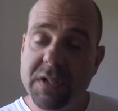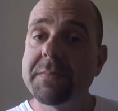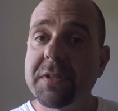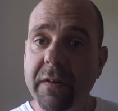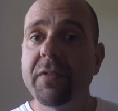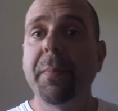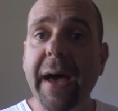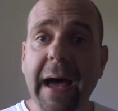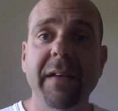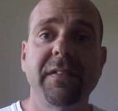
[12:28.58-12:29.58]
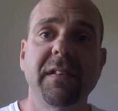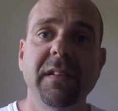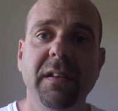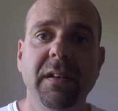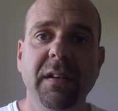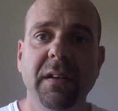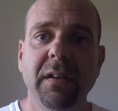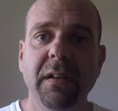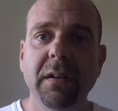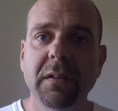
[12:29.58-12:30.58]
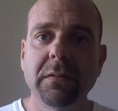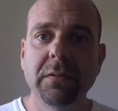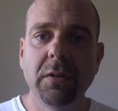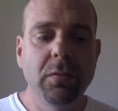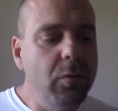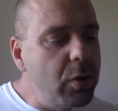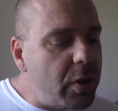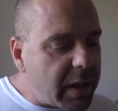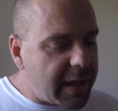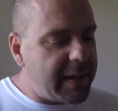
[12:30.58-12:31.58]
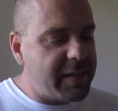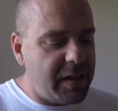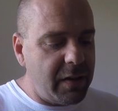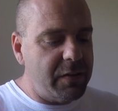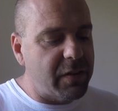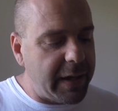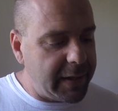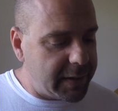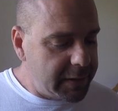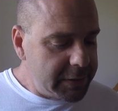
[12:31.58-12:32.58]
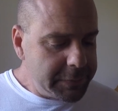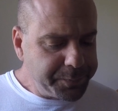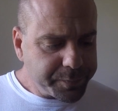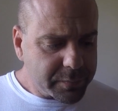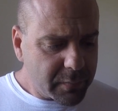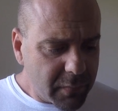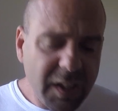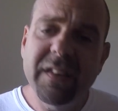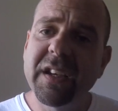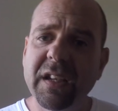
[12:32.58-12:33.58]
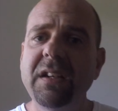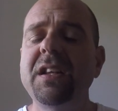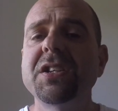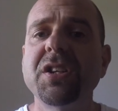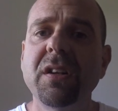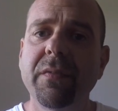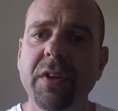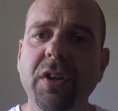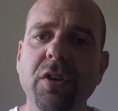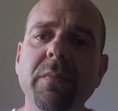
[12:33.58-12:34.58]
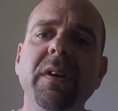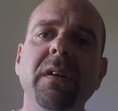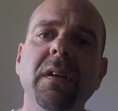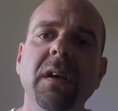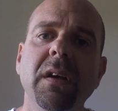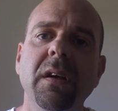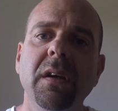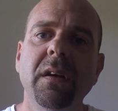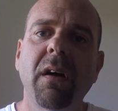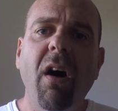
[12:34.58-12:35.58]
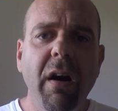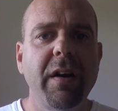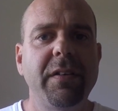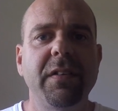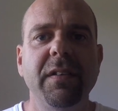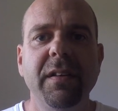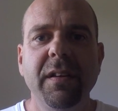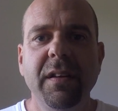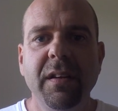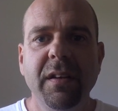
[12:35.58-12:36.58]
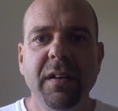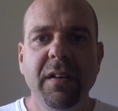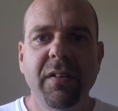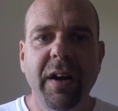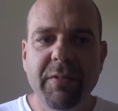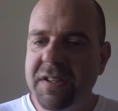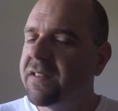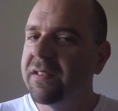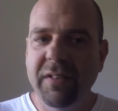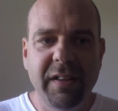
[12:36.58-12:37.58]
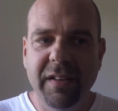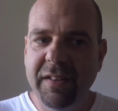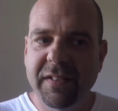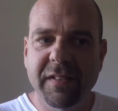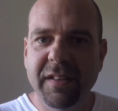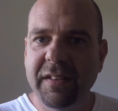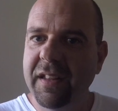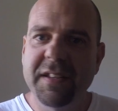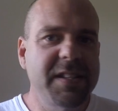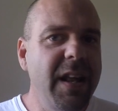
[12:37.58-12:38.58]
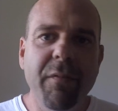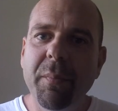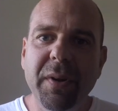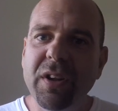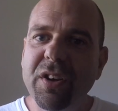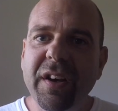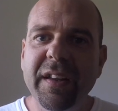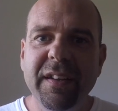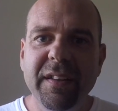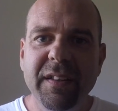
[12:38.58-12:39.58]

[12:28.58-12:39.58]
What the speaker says: observe the past. You know, you look at things like the condition of the human heart, right? Which is, it's never been good.